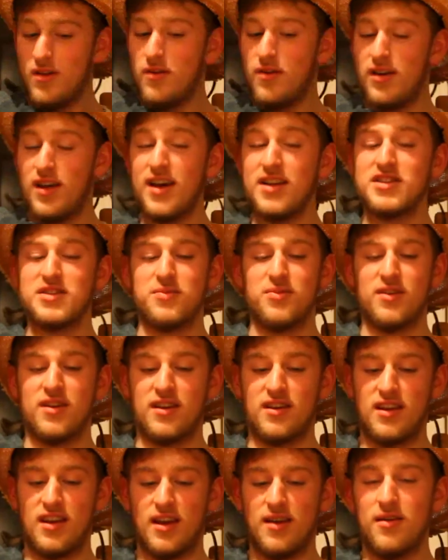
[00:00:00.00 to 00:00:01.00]
Well, that's pretty
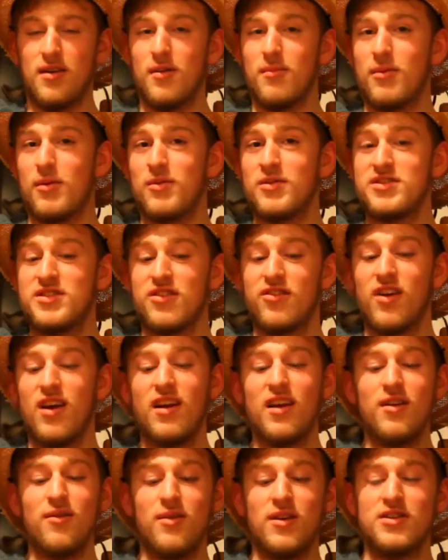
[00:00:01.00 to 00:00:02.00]
neat. But was there
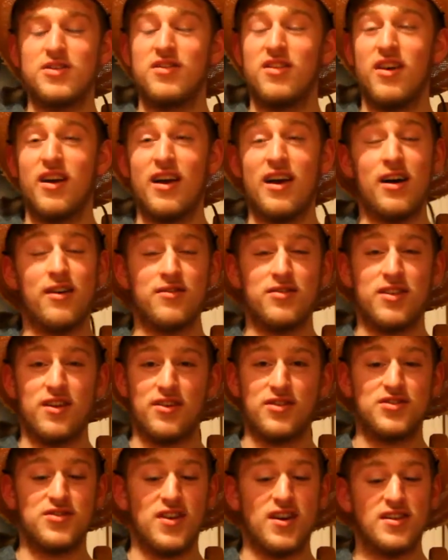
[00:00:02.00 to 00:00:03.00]
anyone there out there
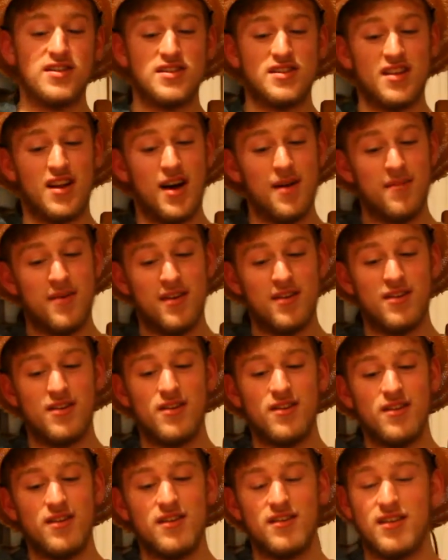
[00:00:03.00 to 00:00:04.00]
trying to stop
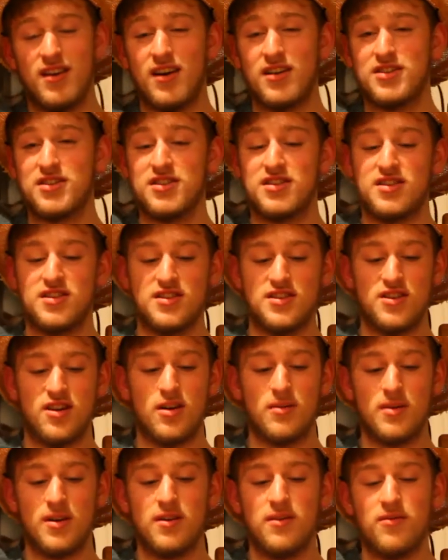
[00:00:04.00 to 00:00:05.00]
Hitler, not just his
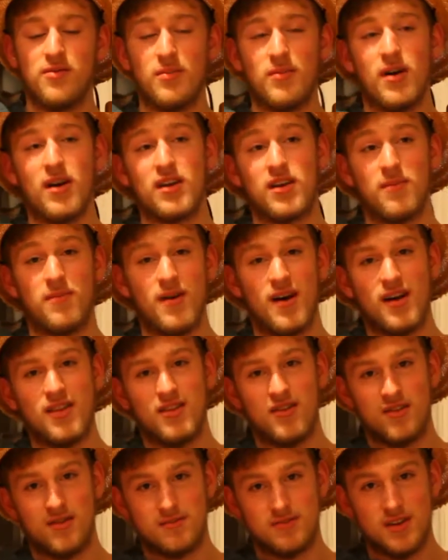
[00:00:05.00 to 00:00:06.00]
army, from occupying
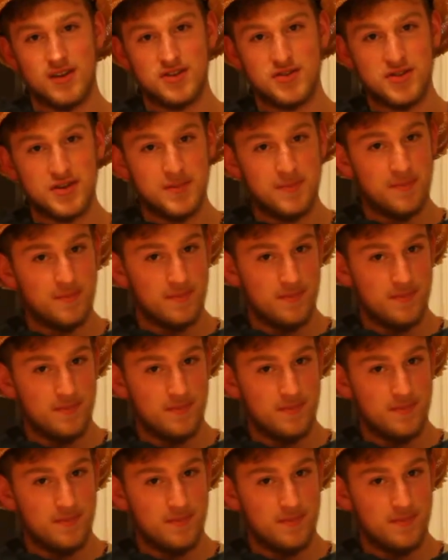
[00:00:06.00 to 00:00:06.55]
their country?